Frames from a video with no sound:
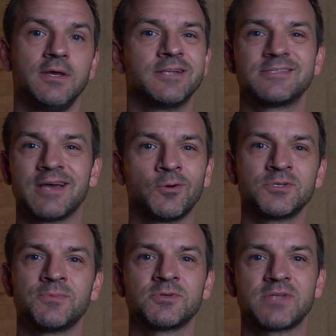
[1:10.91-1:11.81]
it's not always
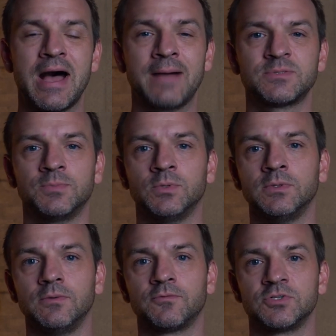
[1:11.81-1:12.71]
the most
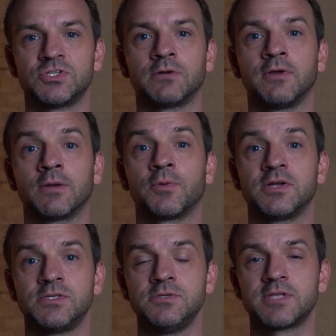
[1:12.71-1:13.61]
optimal for general
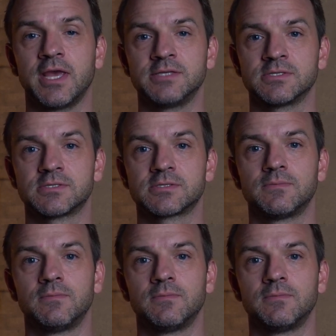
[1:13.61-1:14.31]
enterprise use cases,